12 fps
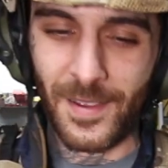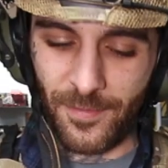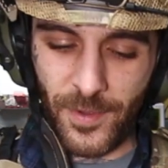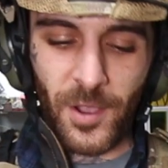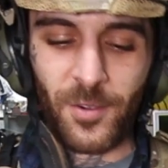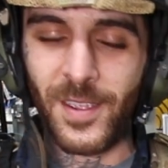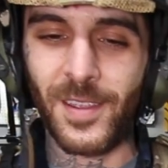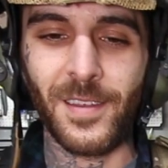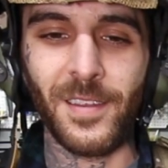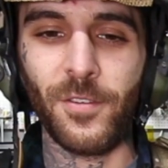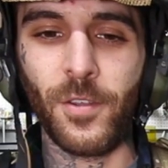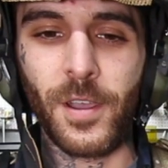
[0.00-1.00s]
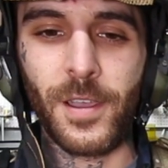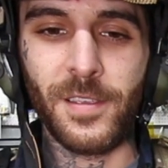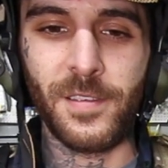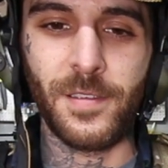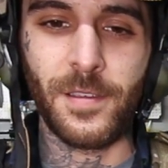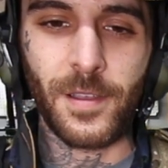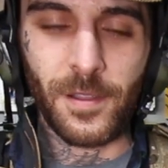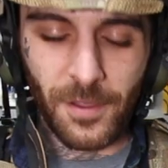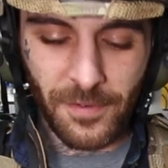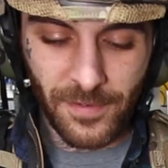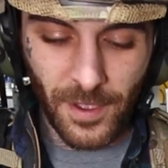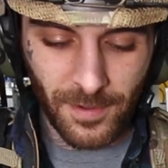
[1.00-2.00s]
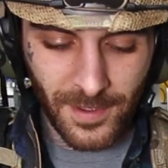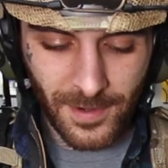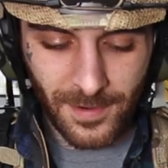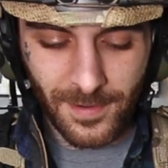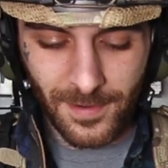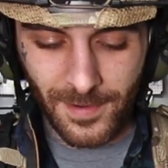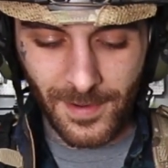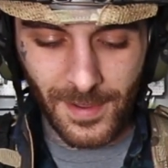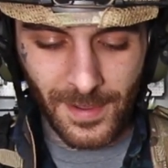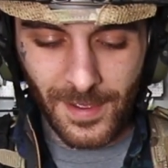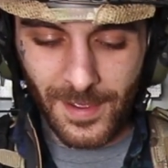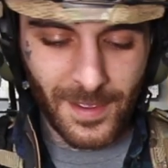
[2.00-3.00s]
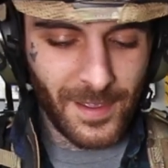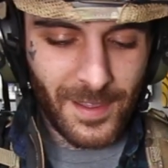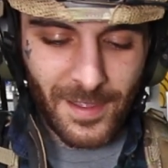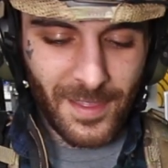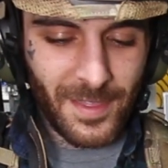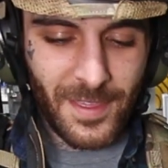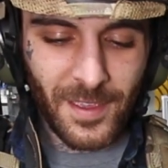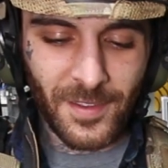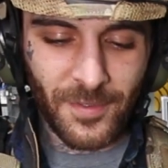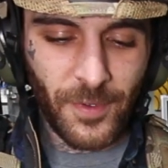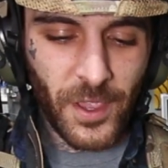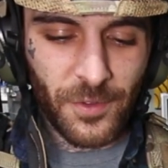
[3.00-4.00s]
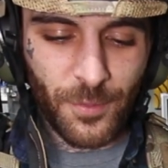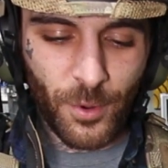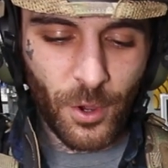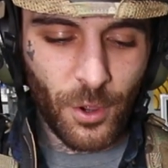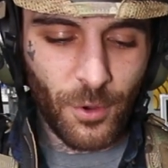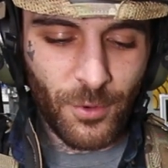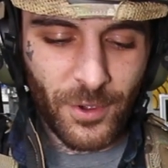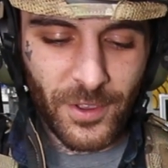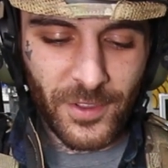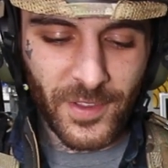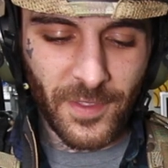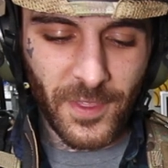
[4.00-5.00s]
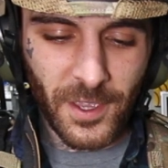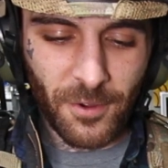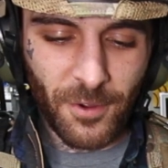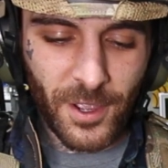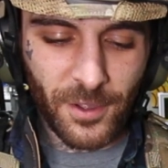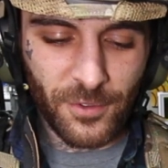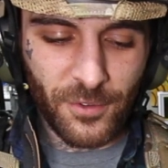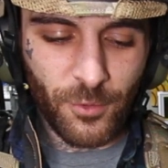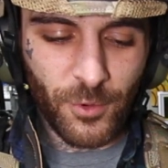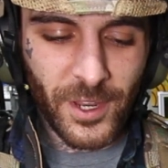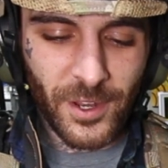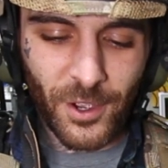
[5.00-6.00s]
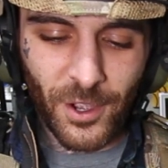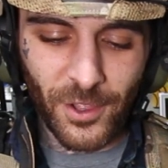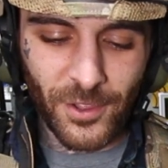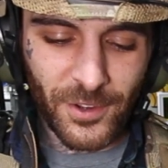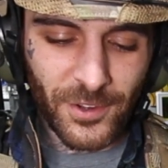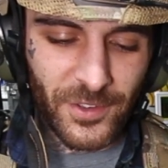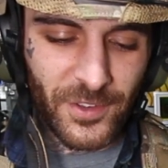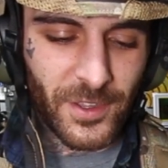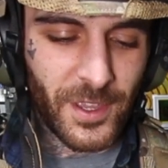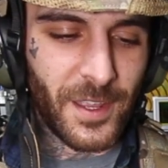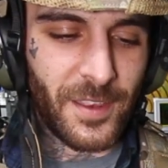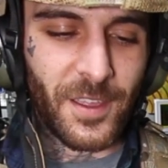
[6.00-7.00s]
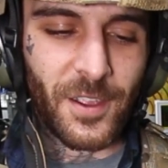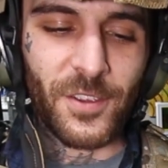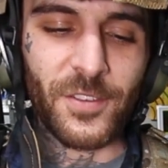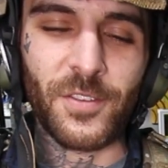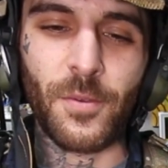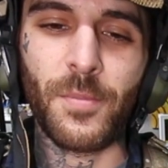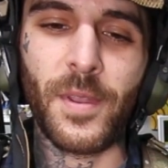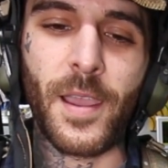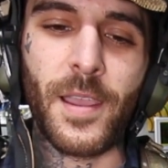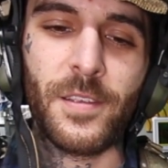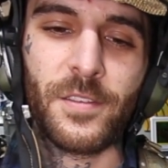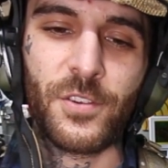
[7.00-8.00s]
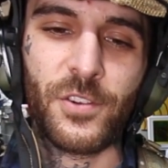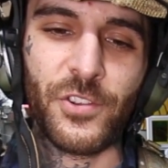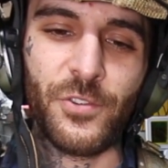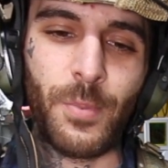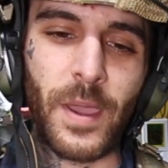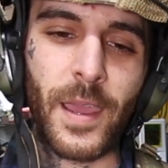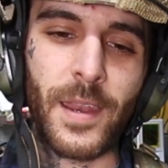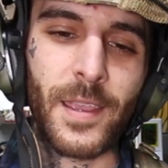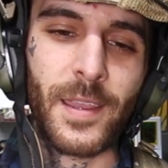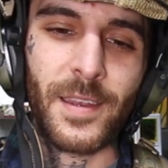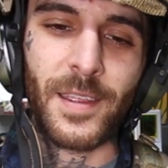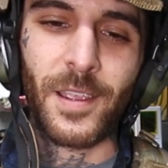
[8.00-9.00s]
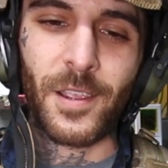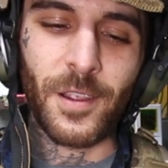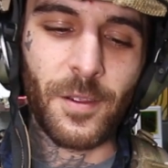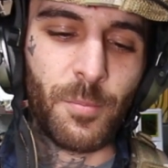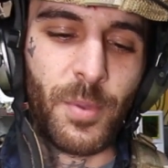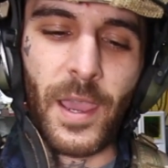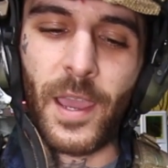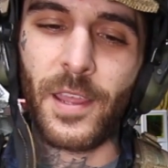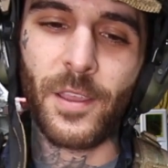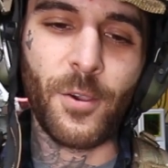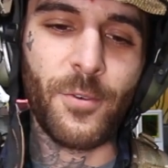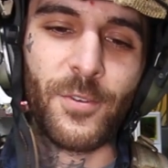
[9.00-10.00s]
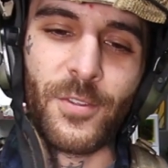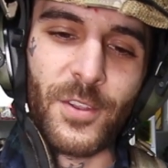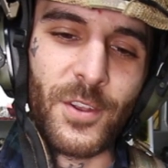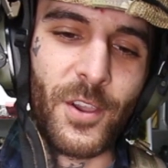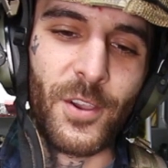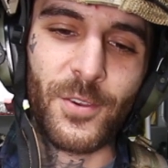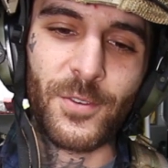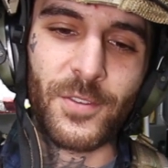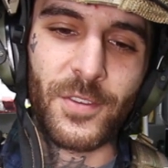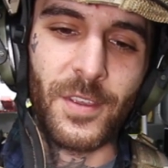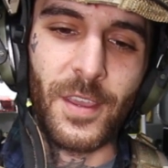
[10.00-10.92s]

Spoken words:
Valken, you guys, I love Valken. This Face Pro was, I think, around $20, and there's some nice cush padding in here, padding over the nose.